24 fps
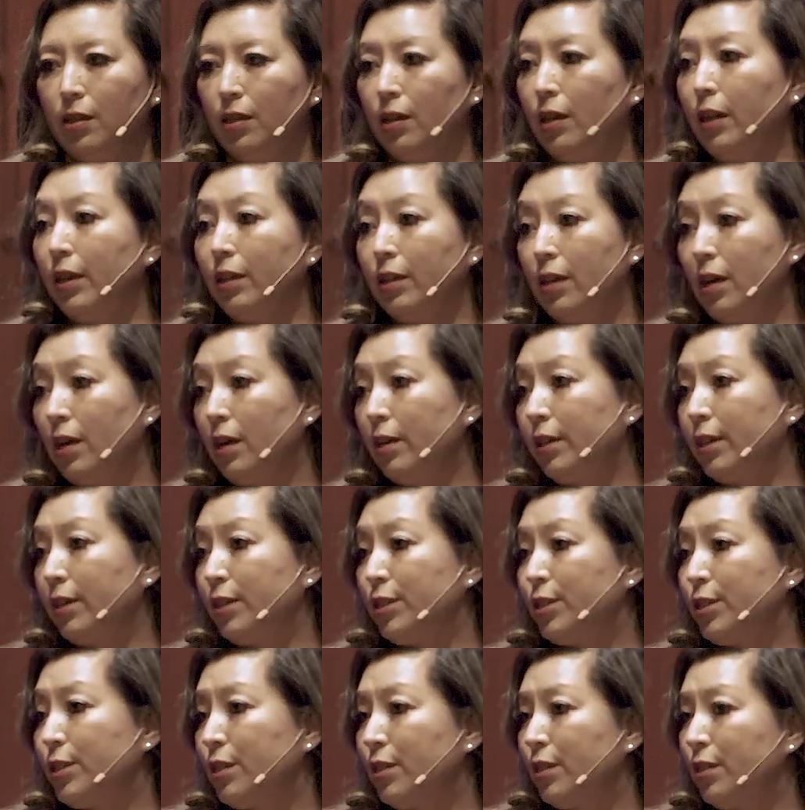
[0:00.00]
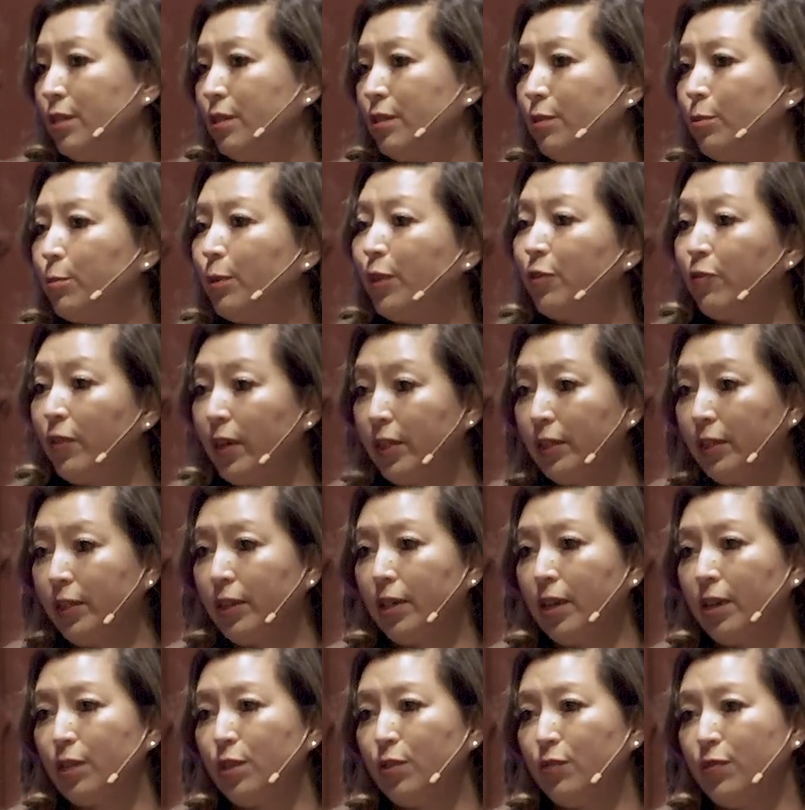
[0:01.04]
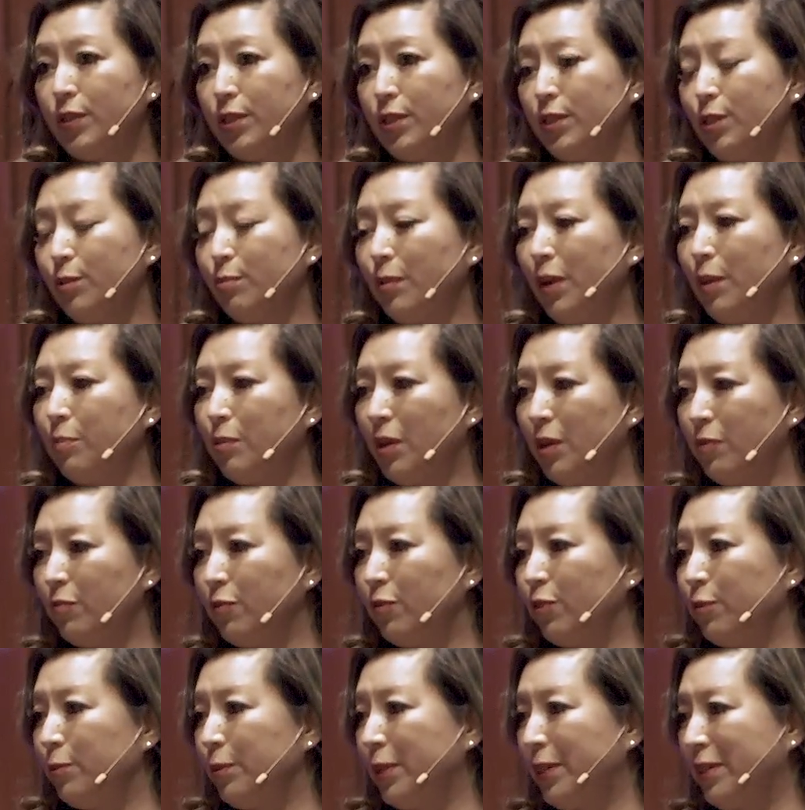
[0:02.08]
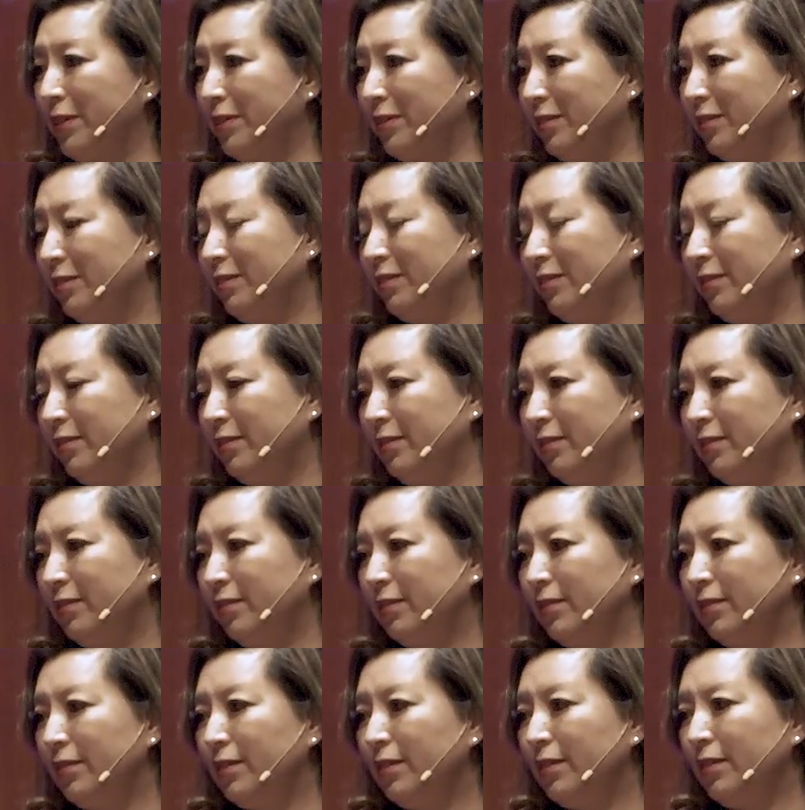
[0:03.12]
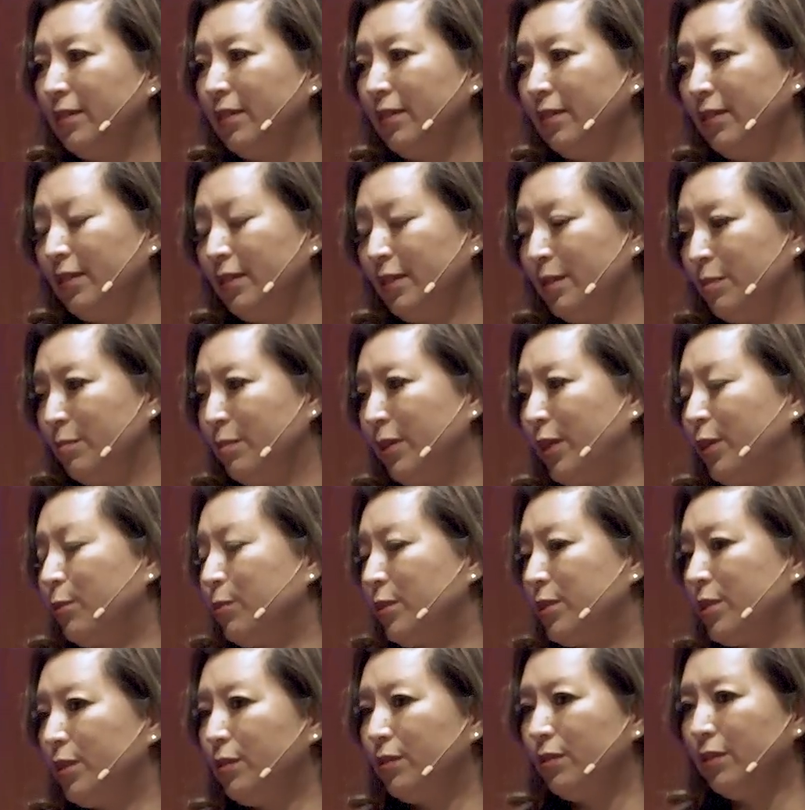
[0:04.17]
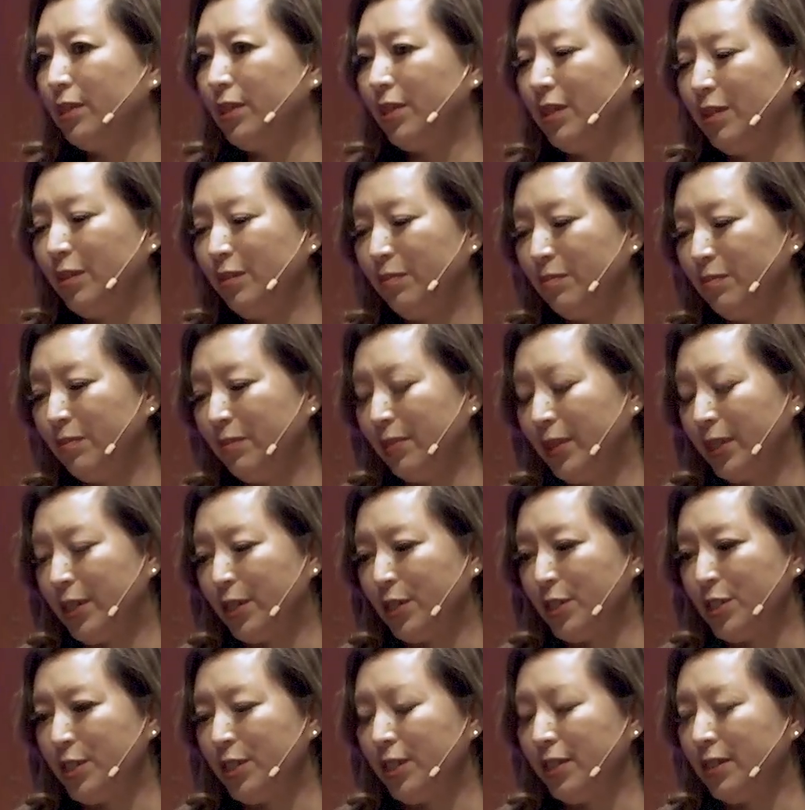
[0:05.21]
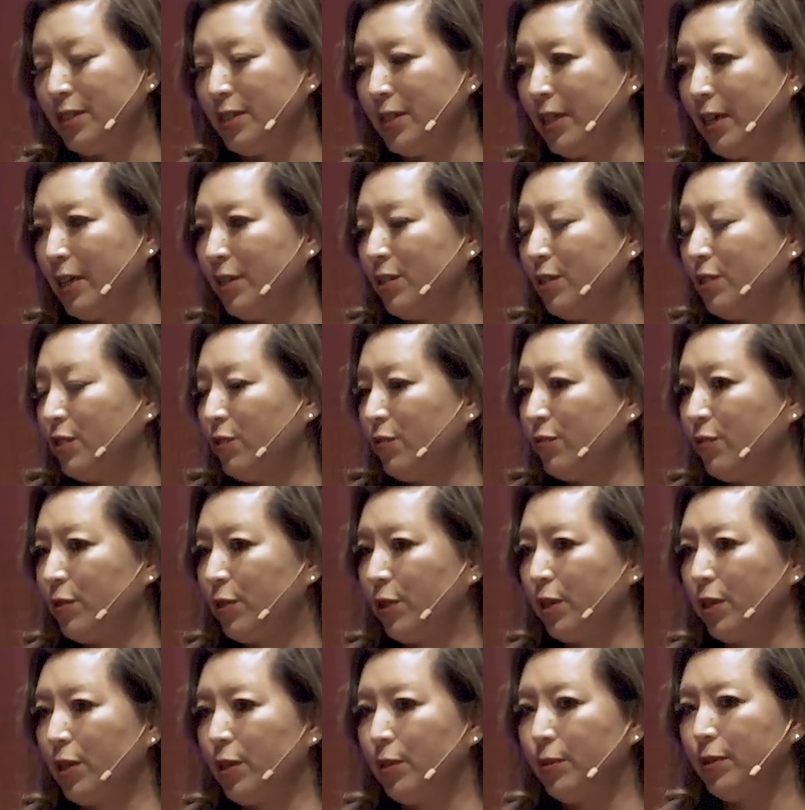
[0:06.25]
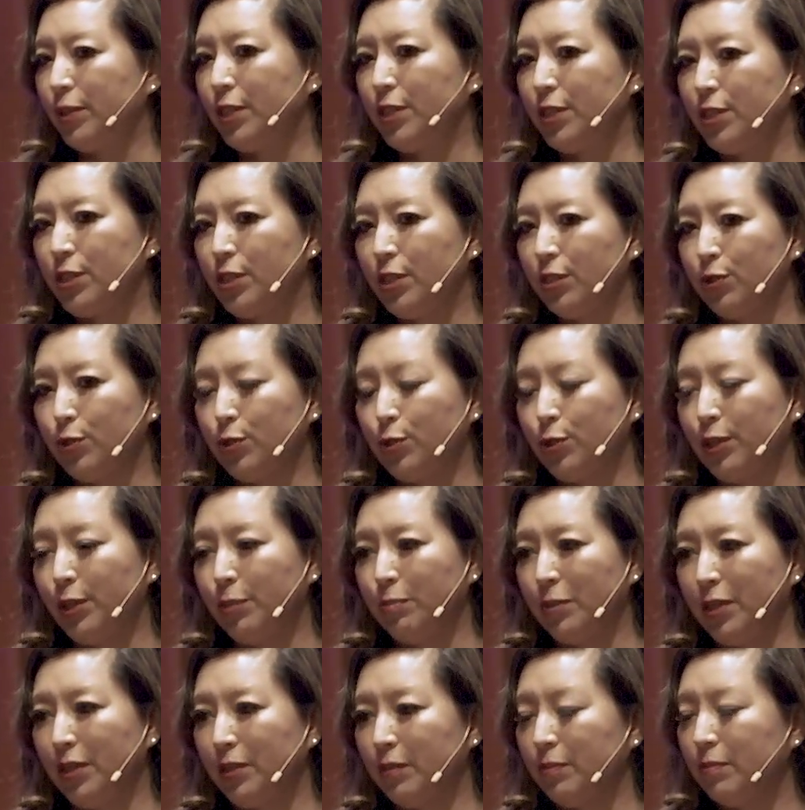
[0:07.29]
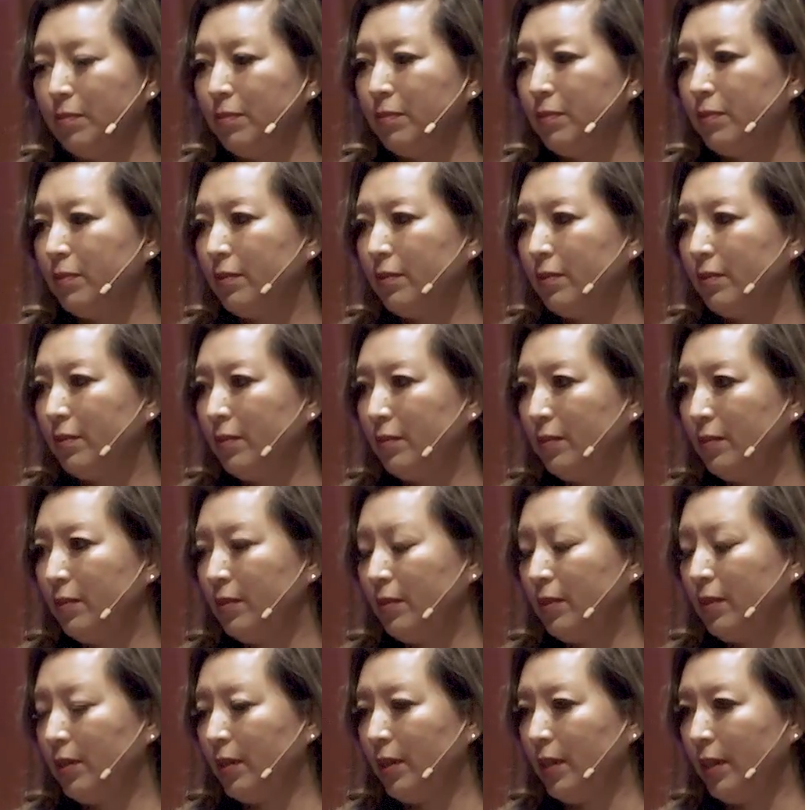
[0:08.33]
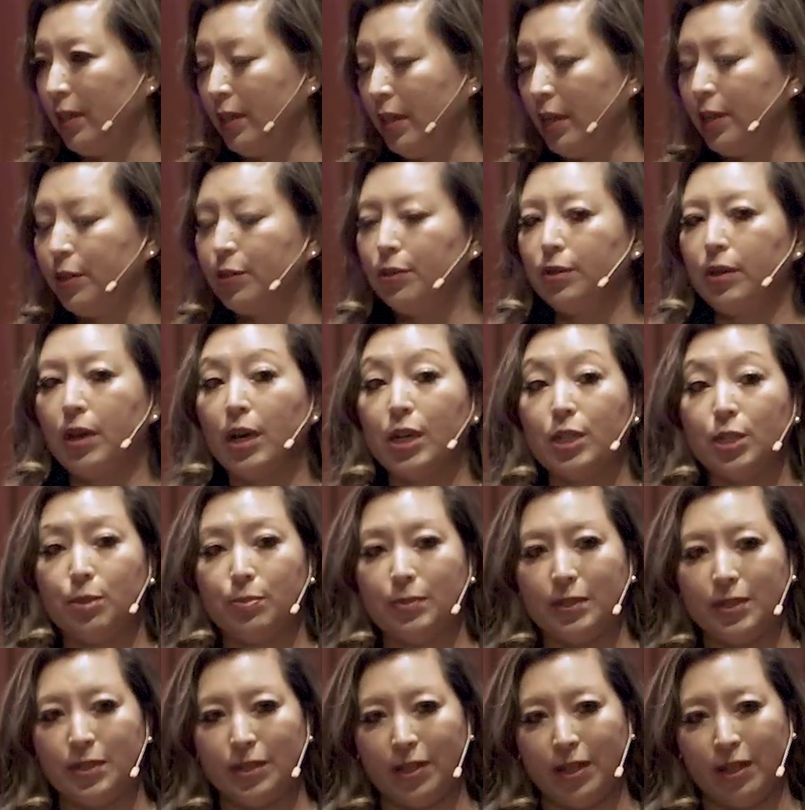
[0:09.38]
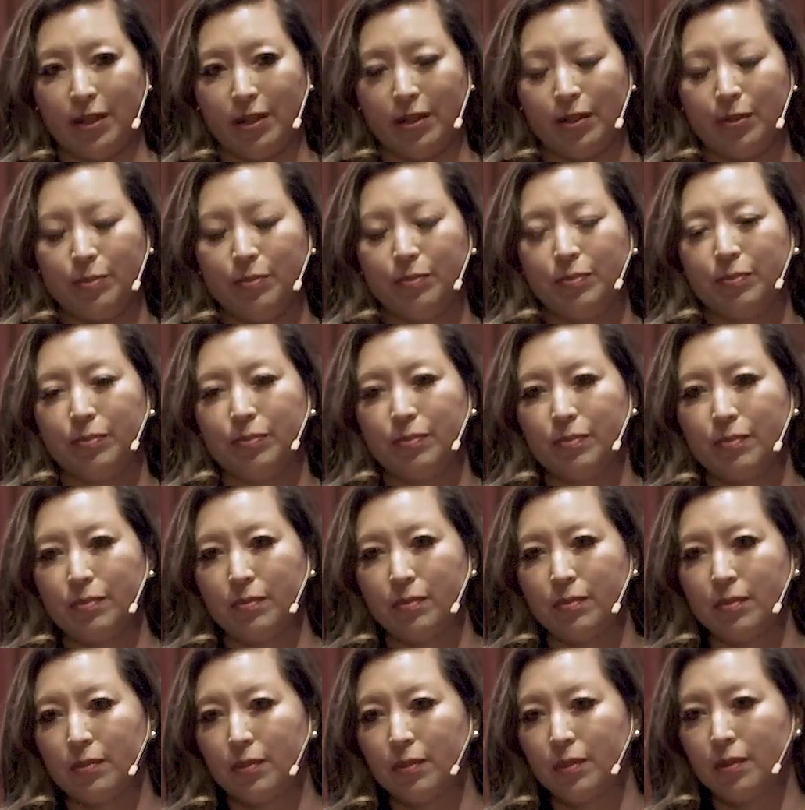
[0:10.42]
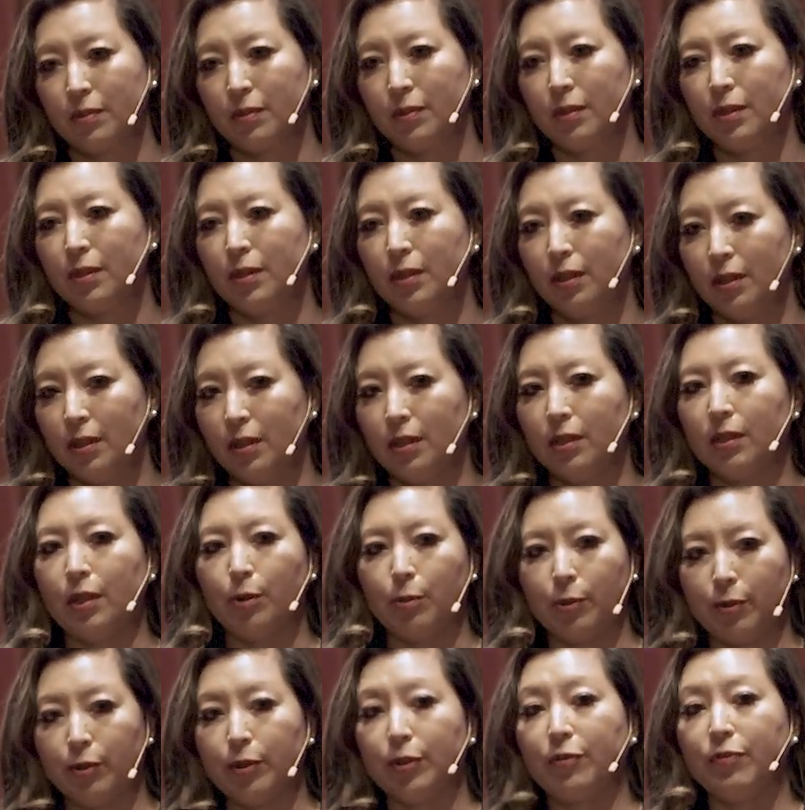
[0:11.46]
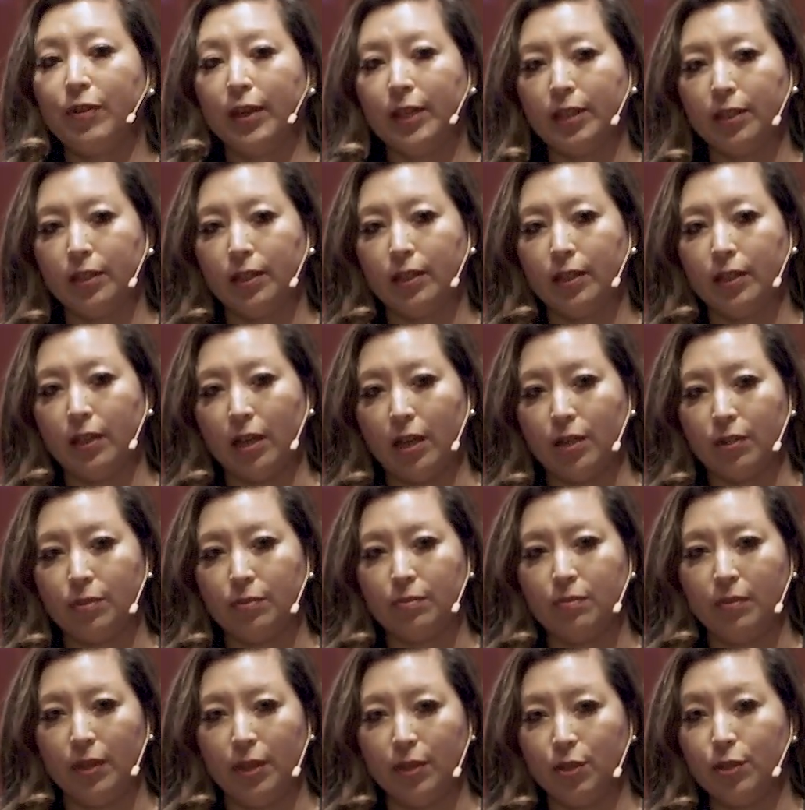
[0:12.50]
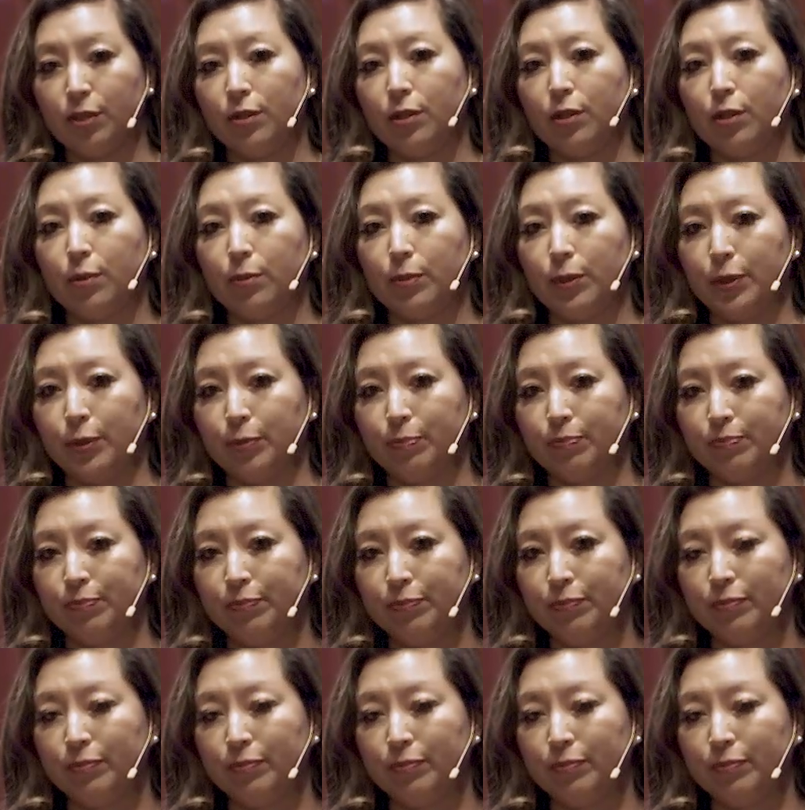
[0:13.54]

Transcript: In August, we finally got to visit my mom for real, but it was only because she decided to forego additional treatment and entered hospice care that we were finally allowed into her room.